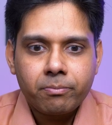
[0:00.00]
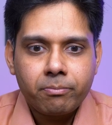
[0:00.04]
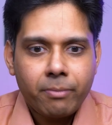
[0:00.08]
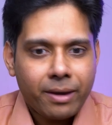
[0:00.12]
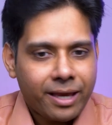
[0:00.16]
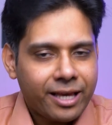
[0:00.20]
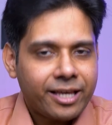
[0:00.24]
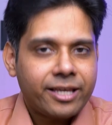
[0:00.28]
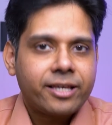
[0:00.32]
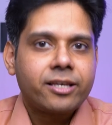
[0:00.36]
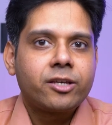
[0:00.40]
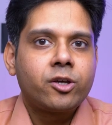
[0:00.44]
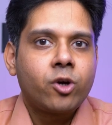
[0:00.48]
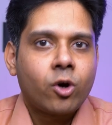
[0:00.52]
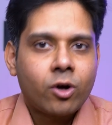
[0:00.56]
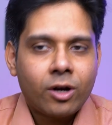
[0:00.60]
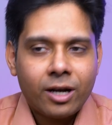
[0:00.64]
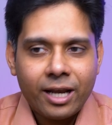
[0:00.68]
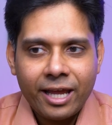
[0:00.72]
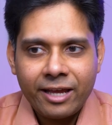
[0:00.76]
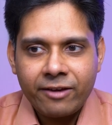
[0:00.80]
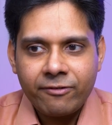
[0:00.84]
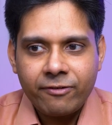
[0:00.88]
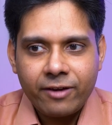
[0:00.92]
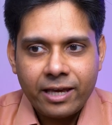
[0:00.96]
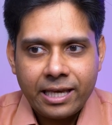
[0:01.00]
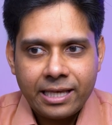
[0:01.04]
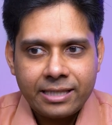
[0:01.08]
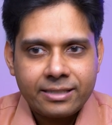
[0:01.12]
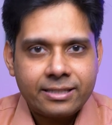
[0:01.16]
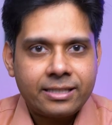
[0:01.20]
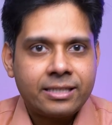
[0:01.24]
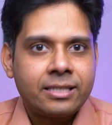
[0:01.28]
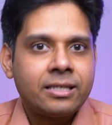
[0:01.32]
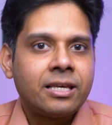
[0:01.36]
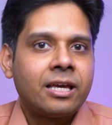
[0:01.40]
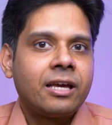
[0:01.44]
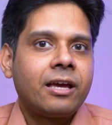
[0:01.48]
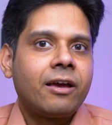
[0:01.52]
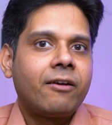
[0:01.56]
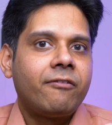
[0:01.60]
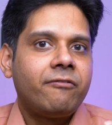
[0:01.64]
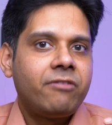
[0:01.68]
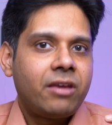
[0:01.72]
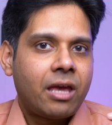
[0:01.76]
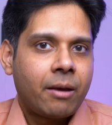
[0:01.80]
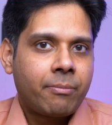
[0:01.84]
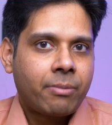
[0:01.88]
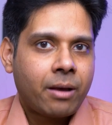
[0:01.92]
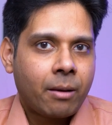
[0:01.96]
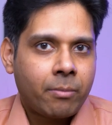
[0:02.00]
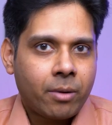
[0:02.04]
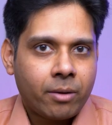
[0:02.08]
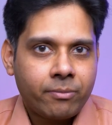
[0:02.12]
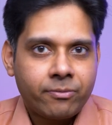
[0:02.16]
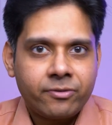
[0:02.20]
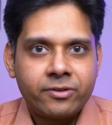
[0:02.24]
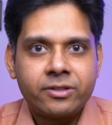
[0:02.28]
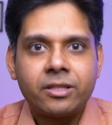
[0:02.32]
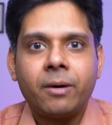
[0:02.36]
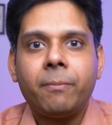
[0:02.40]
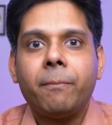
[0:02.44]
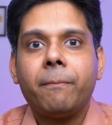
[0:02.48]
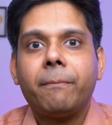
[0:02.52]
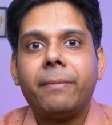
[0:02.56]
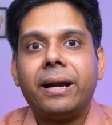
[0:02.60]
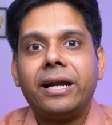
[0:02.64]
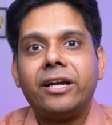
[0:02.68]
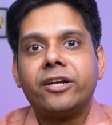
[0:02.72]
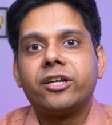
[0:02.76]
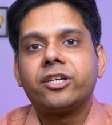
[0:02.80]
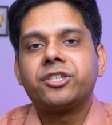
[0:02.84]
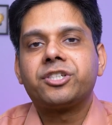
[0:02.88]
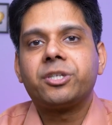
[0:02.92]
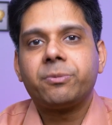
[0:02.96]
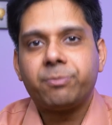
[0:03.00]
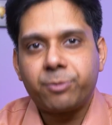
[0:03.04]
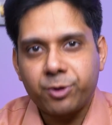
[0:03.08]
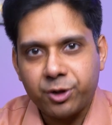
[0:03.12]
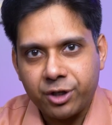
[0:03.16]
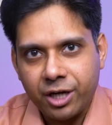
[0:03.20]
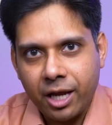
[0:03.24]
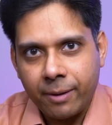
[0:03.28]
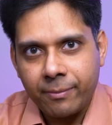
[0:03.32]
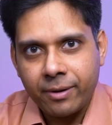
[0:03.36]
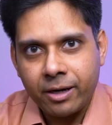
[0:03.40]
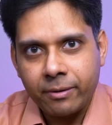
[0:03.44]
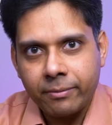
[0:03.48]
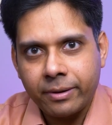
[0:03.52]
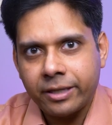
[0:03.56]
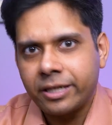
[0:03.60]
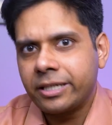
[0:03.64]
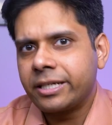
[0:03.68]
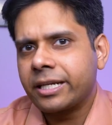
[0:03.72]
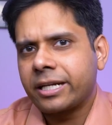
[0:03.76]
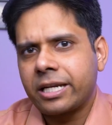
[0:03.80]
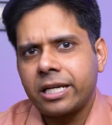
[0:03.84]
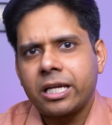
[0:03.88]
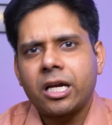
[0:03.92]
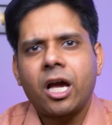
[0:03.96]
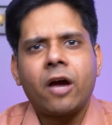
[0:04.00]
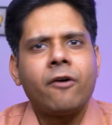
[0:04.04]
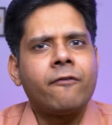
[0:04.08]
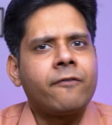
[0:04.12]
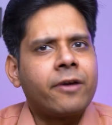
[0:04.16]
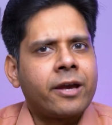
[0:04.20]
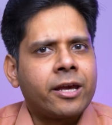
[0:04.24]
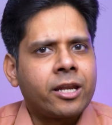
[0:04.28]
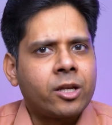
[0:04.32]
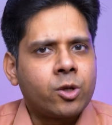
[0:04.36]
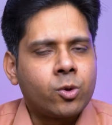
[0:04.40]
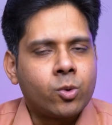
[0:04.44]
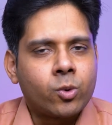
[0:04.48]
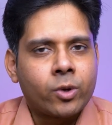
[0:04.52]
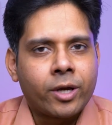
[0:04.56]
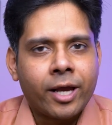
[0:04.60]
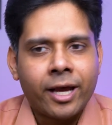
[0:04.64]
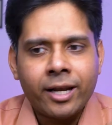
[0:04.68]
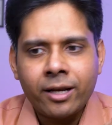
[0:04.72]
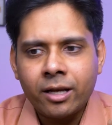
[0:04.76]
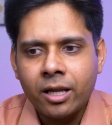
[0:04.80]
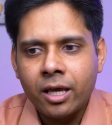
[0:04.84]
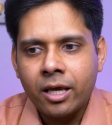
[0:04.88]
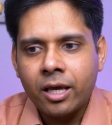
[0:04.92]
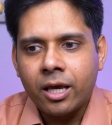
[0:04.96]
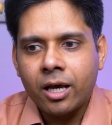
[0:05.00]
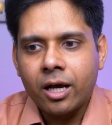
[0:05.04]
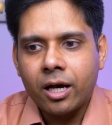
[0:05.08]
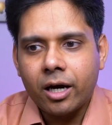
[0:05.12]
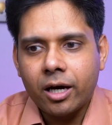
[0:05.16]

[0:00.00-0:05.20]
make your life easy, we have come up with the mentorship program at Biotecnika, where you can